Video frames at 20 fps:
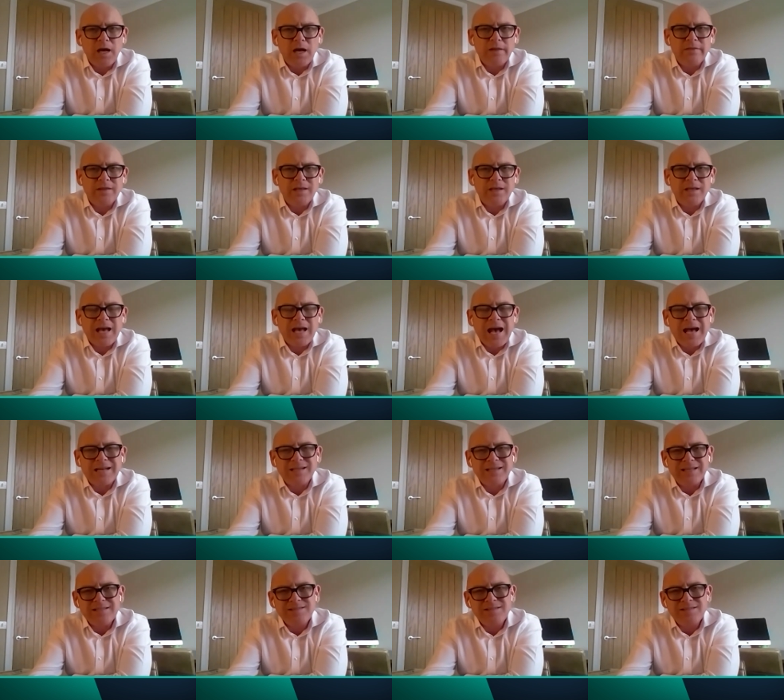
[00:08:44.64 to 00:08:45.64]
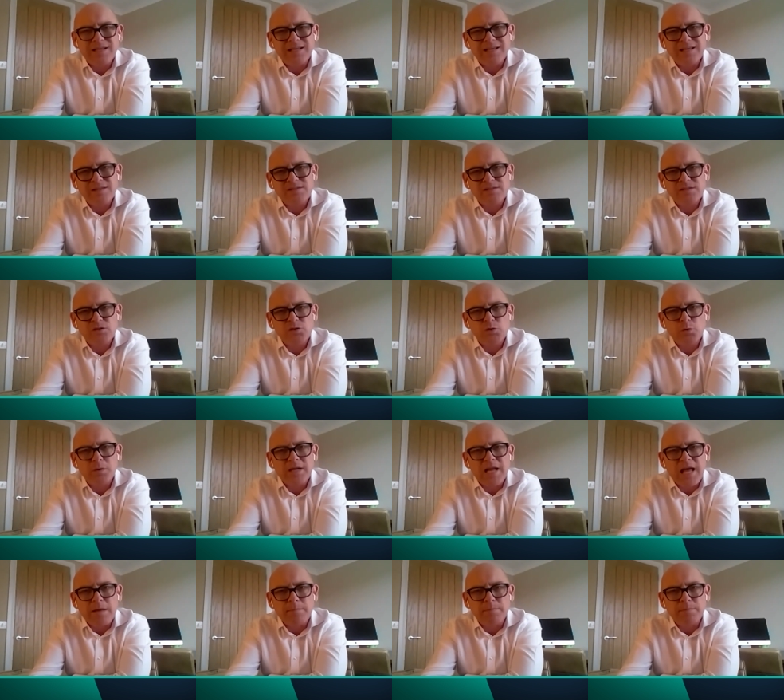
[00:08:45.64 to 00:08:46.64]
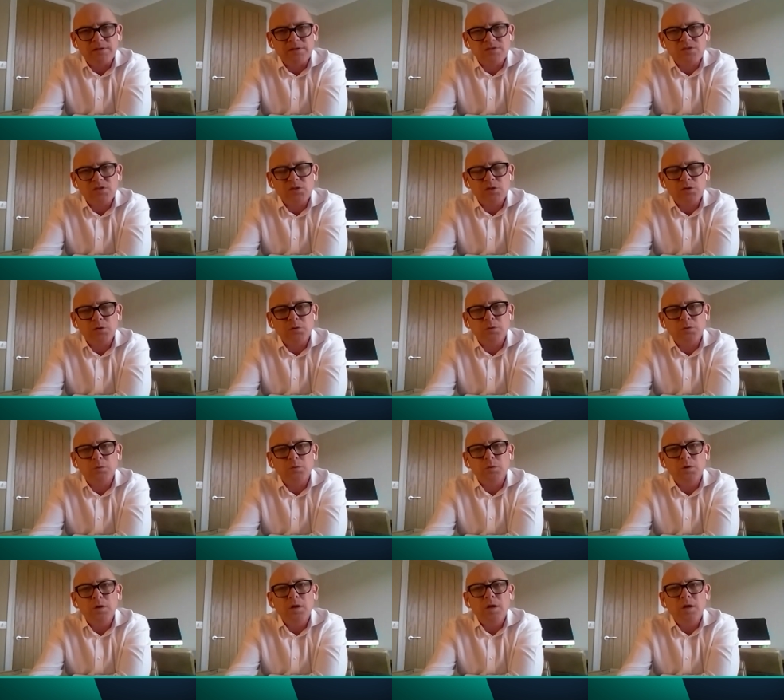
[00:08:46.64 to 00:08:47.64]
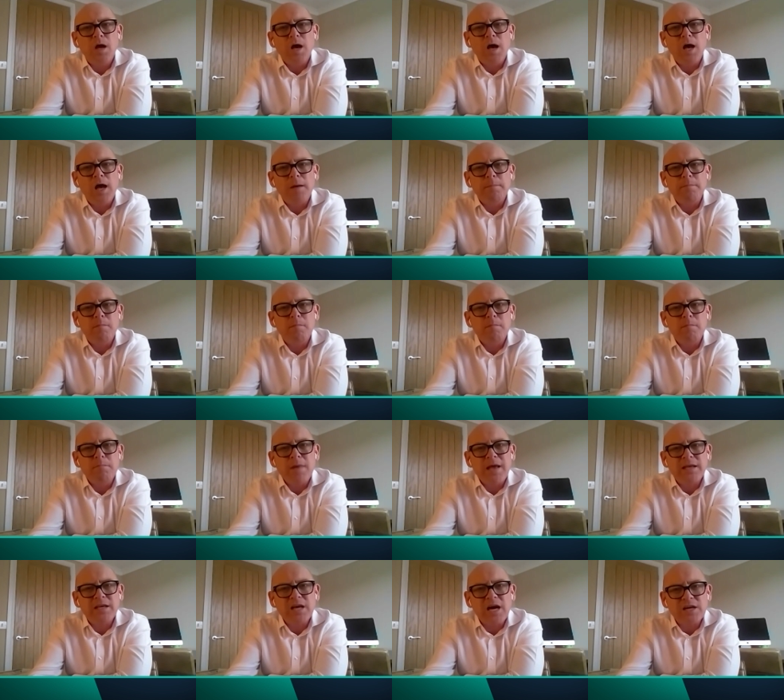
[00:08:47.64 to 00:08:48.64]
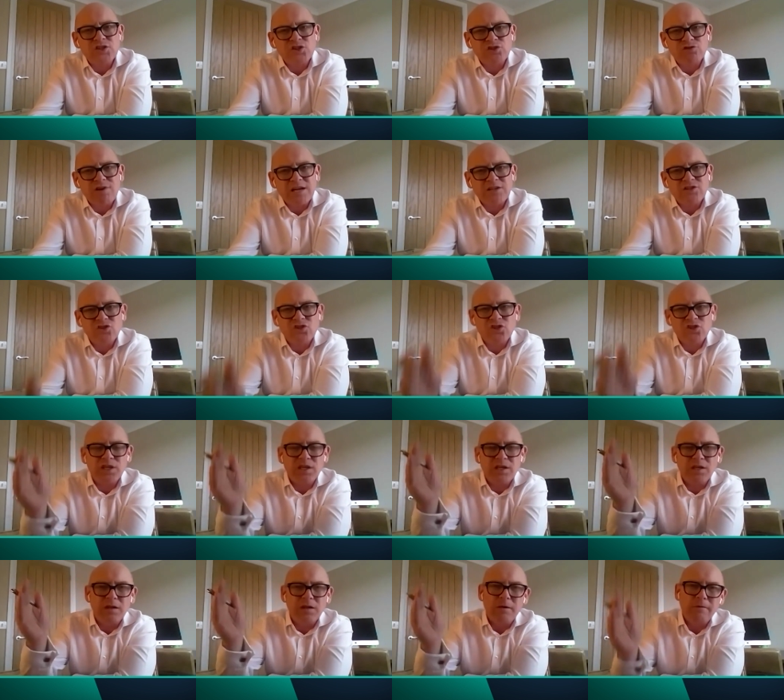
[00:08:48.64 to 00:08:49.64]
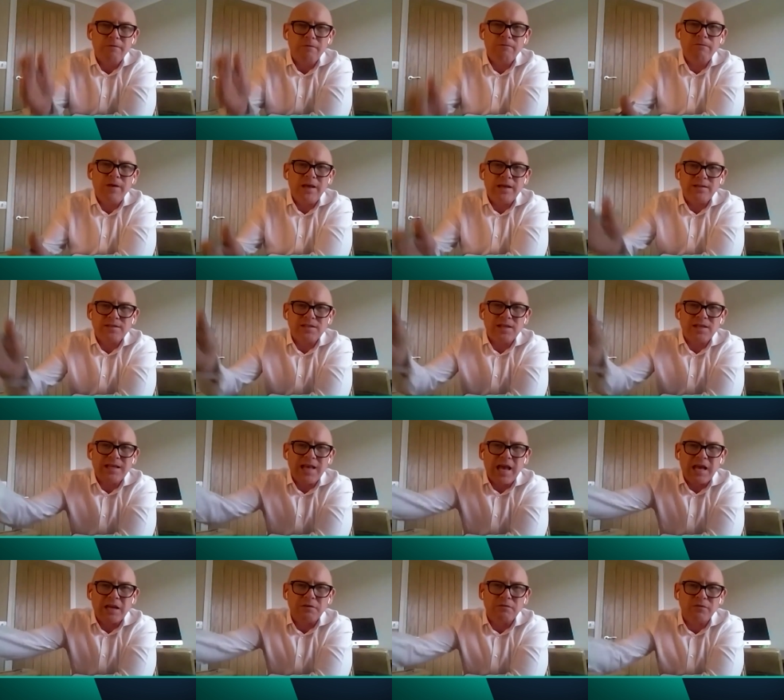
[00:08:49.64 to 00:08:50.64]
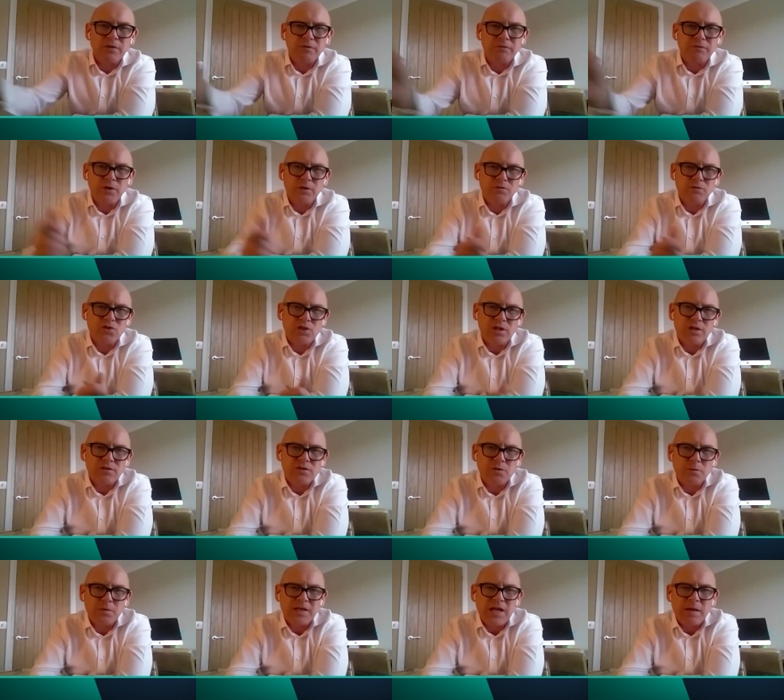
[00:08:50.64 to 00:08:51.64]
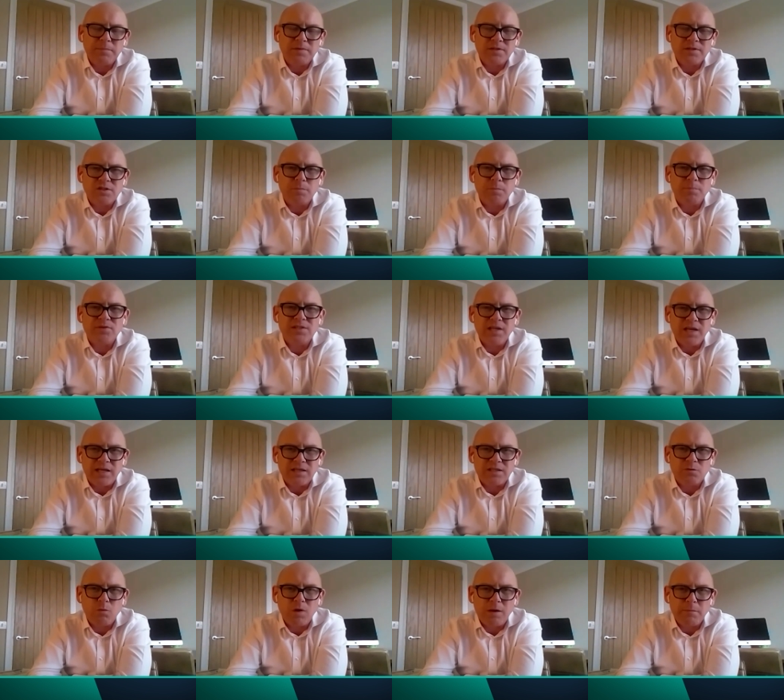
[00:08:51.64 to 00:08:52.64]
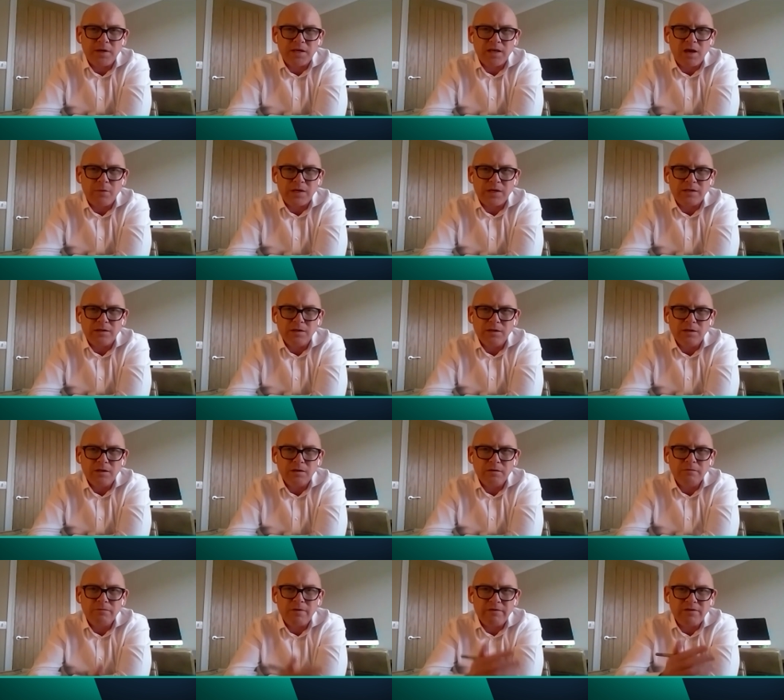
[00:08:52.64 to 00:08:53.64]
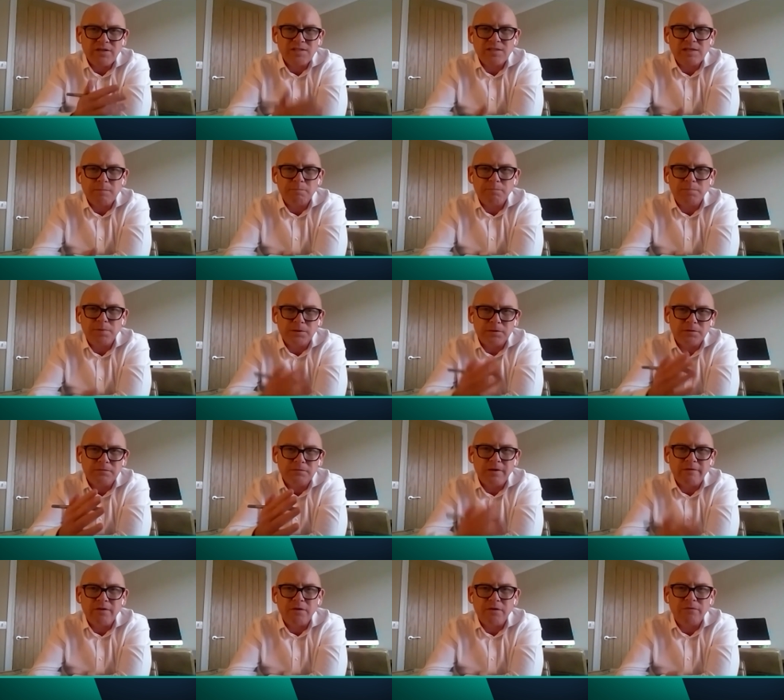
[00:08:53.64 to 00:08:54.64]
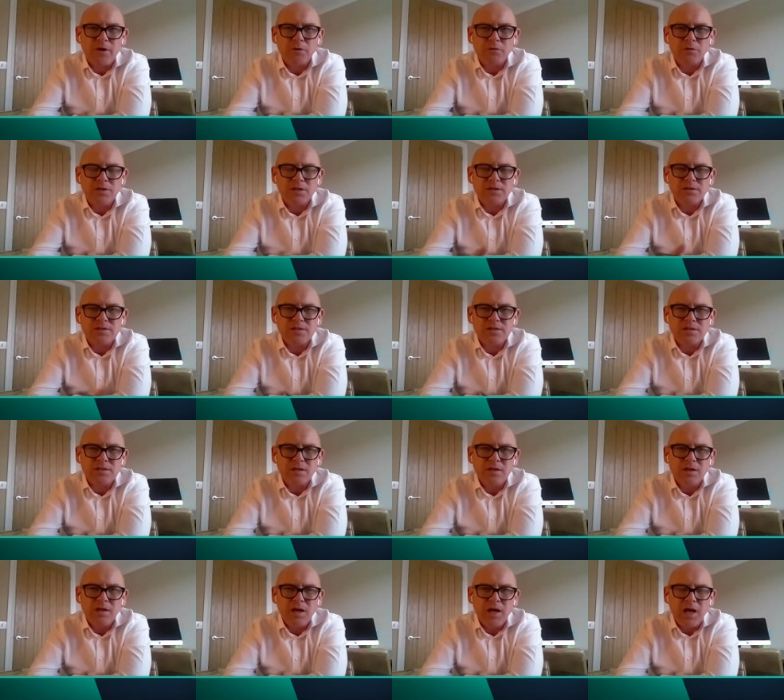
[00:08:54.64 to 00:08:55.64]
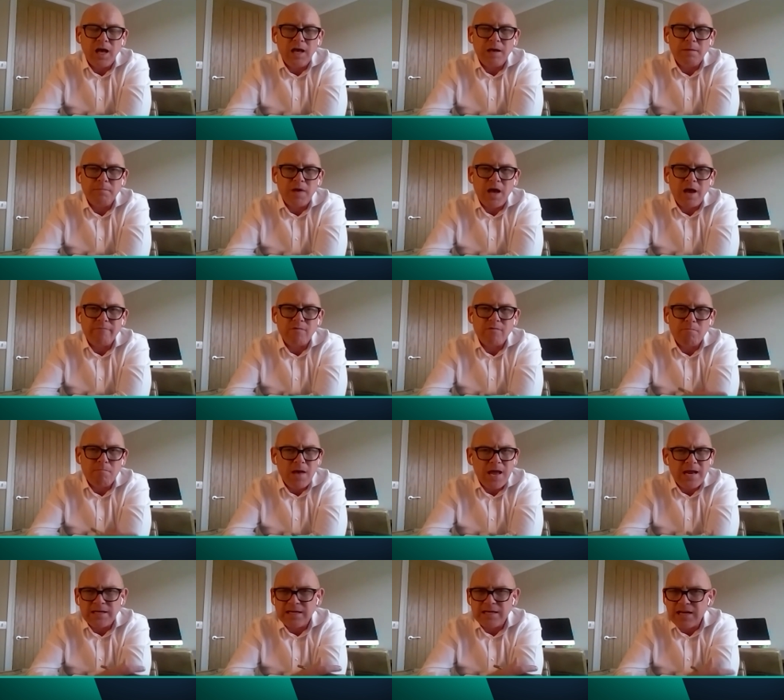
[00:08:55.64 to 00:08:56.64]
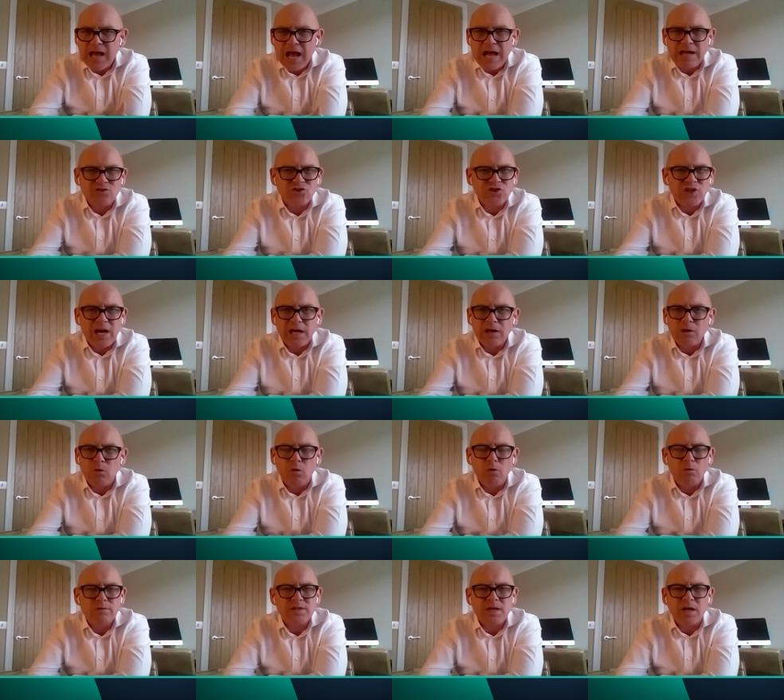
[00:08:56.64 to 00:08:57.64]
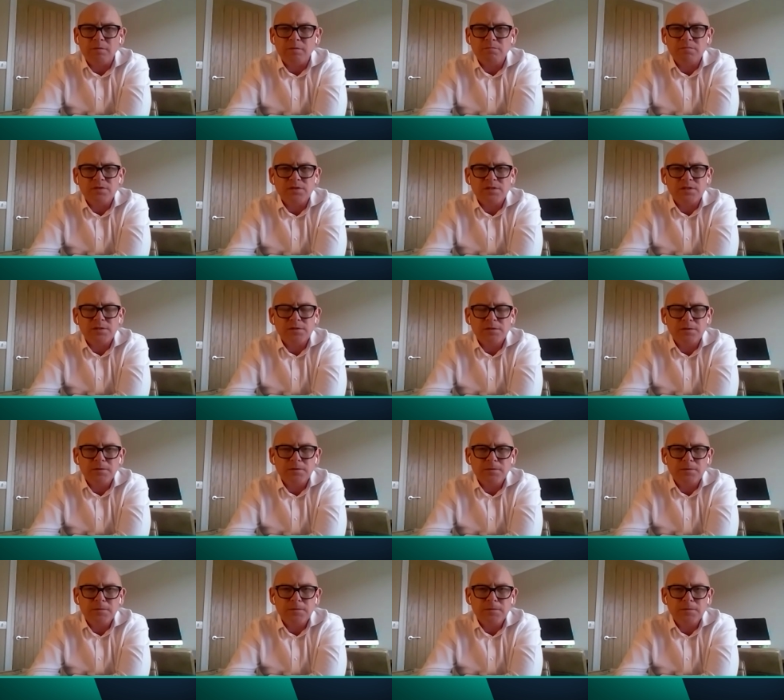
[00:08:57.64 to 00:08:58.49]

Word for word: and the analytics to enable us to um, make our strategy fit again for the future. So enable us to predict where we're going. Very simple, very focused, um, and remaining agile at all times.